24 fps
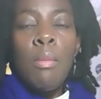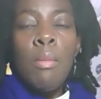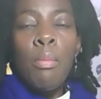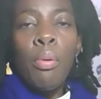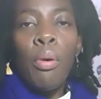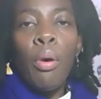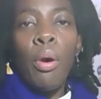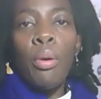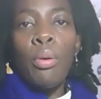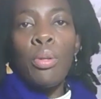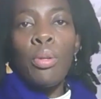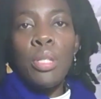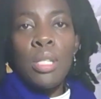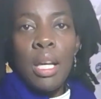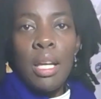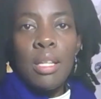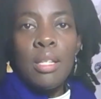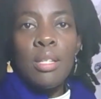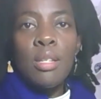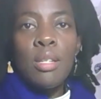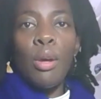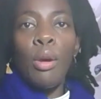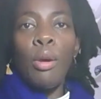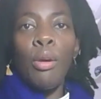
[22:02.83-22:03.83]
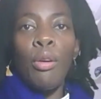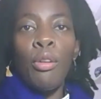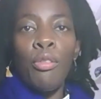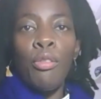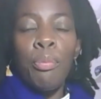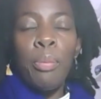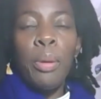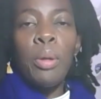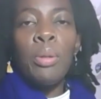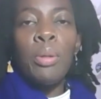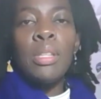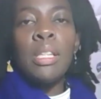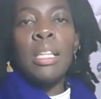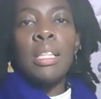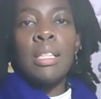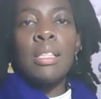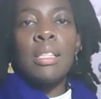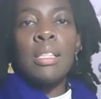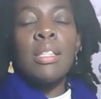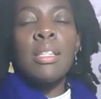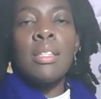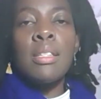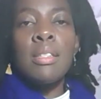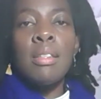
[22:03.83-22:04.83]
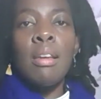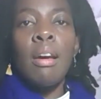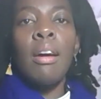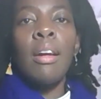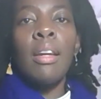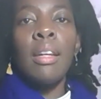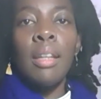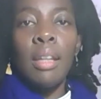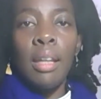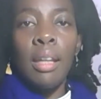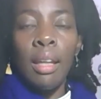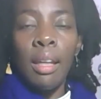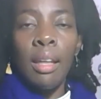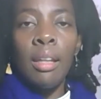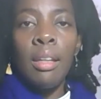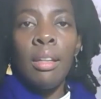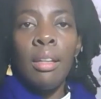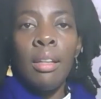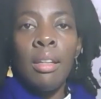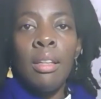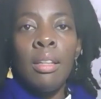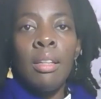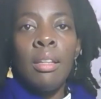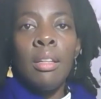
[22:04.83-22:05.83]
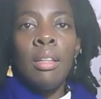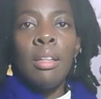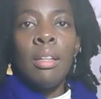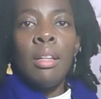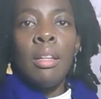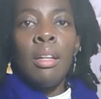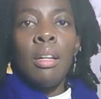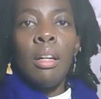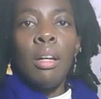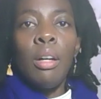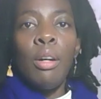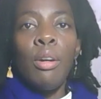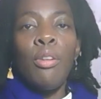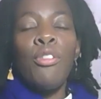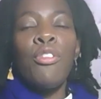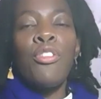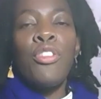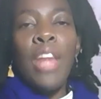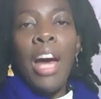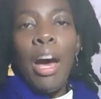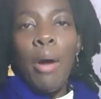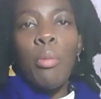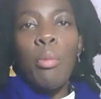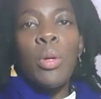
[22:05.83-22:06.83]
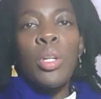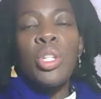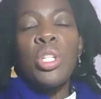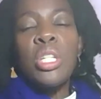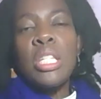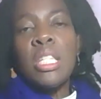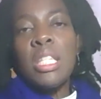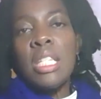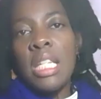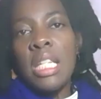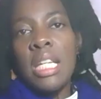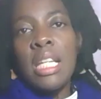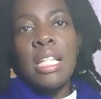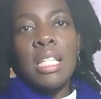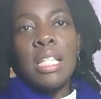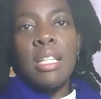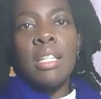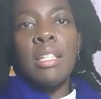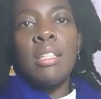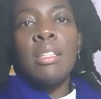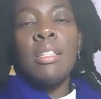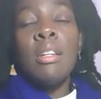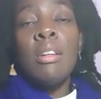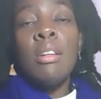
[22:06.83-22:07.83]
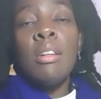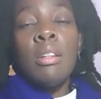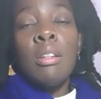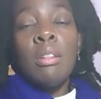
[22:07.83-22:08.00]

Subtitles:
process of building into the psyche of that which is needed,